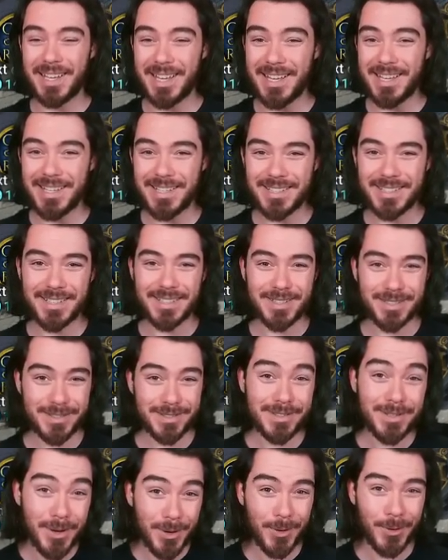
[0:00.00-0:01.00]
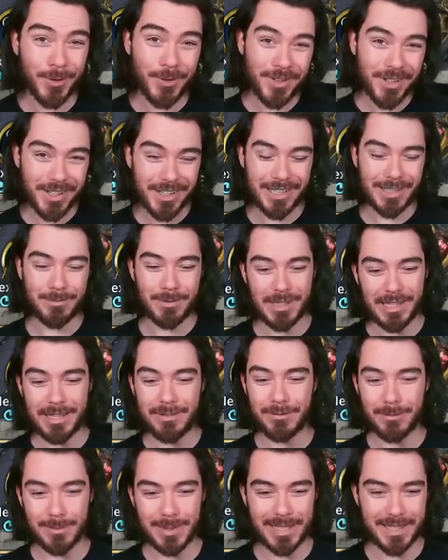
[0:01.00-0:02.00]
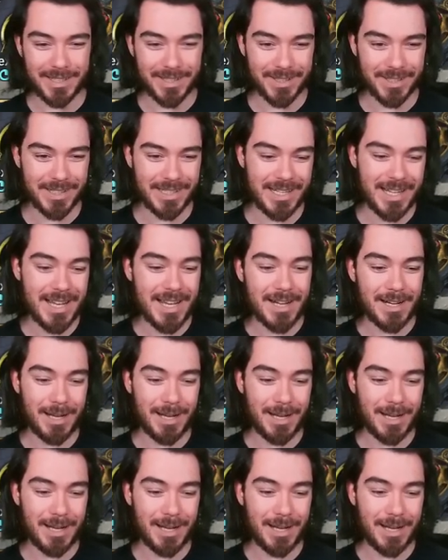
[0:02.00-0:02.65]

is so unbelievably good.